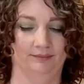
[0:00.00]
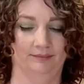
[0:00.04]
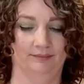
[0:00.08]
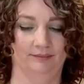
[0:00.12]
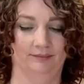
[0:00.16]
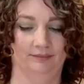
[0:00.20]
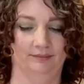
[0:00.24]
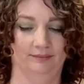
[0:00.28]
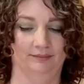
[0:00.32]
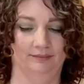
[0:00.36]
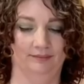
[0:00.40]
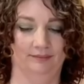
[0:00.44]

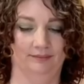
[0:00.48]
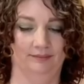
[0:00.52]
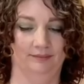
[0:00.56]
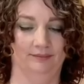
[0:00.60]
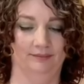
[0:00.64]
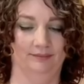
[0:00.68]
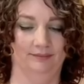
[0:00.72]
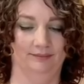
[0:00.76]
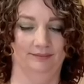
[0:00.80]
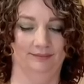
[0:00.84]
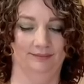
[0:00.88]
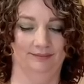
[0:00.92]

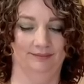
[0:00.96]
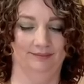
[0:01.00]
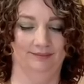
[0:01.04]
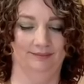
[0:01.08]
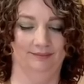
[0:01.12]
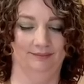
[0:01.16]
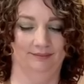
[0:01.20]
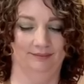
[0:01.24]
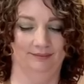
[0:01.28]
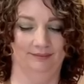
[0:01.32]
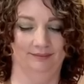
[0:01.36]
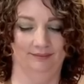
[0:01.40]

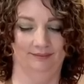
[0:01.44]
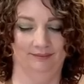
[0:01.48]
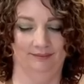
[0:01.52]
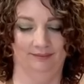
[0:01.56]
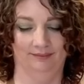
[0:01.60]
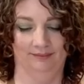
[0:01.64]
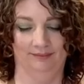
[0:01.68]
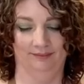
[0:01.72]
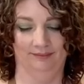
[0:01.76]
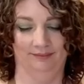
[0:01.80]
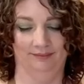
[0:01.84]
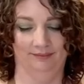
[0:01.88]

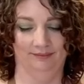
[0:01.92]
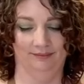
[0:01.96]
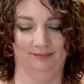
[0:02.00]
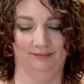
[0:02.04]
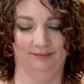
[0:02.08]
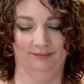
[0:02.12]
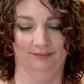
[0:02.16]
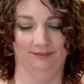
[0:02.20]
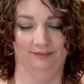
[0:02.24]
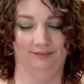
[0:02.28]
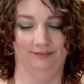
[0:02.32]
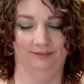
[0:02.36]

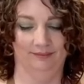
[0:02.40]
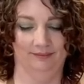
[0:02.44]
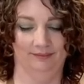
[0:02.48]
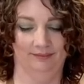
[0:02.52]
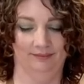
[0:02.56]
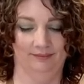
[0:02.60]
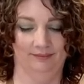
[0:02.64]
(silent)